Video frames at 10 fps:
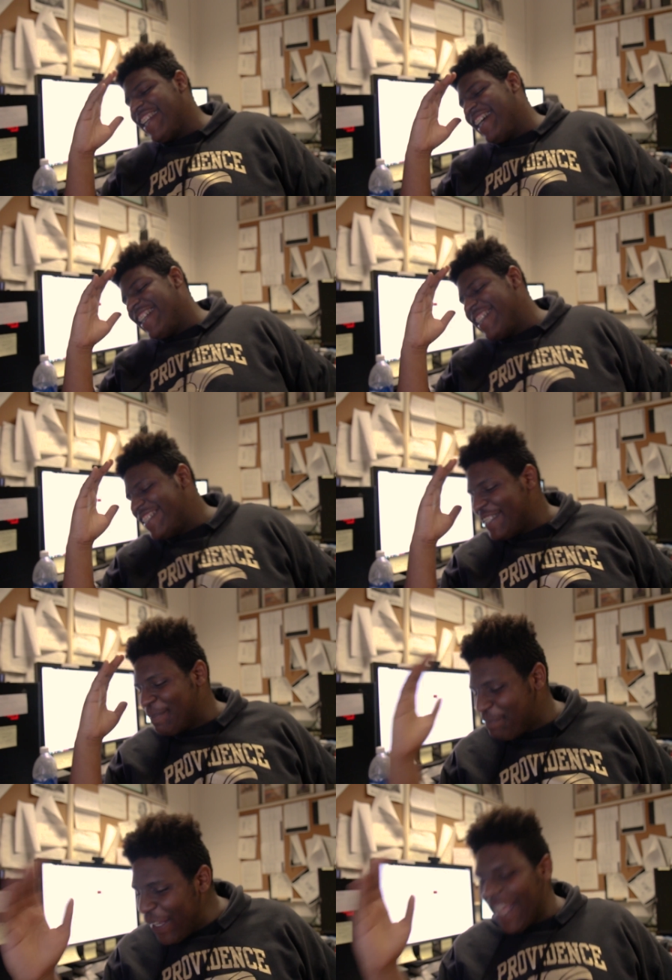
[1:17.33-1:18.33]
cannot
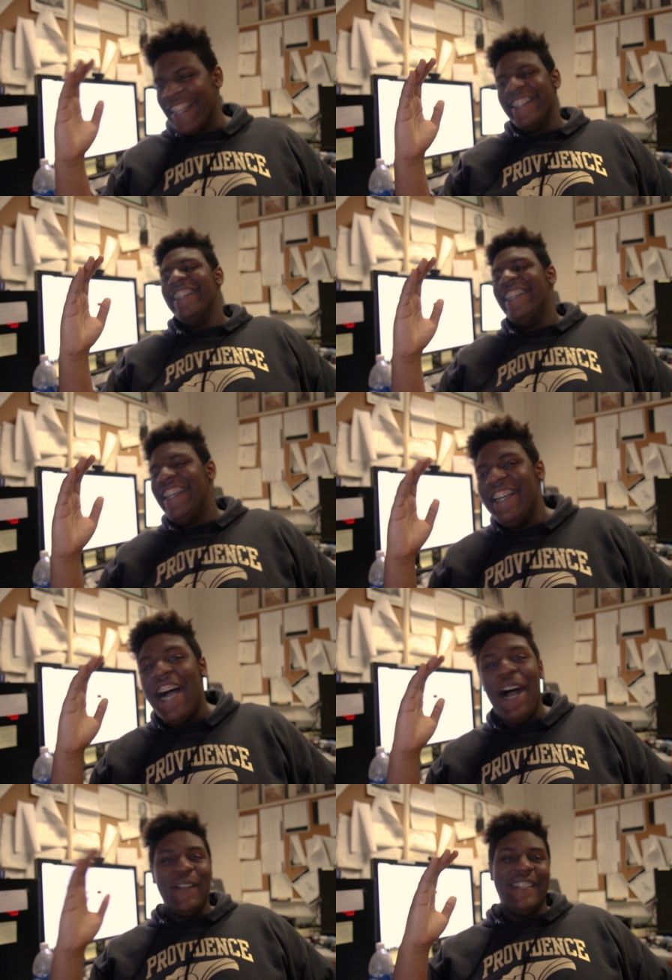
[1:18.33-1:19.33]
explain
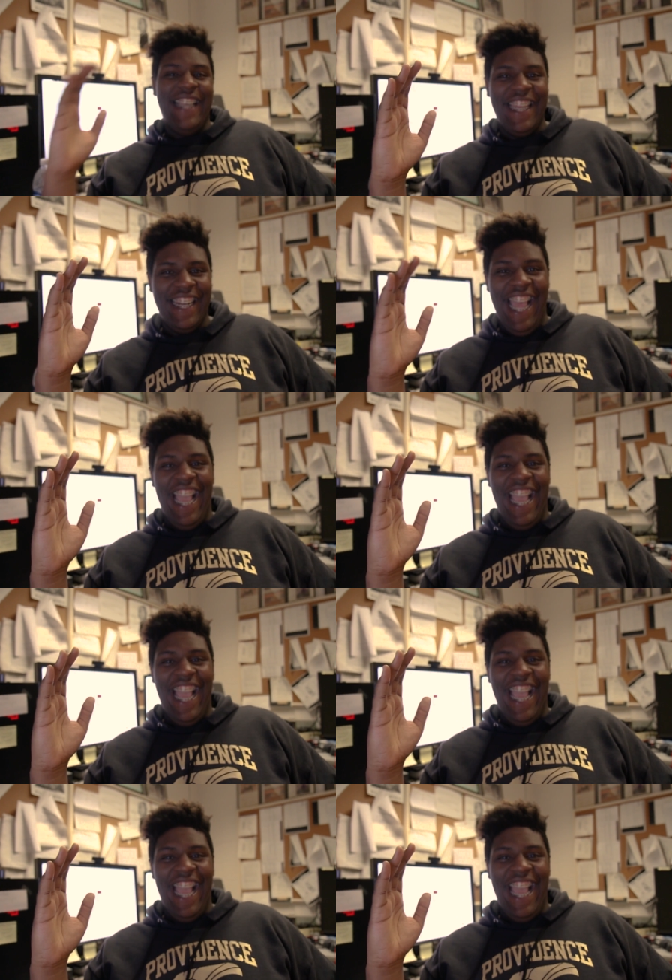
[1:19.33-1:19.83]
how excited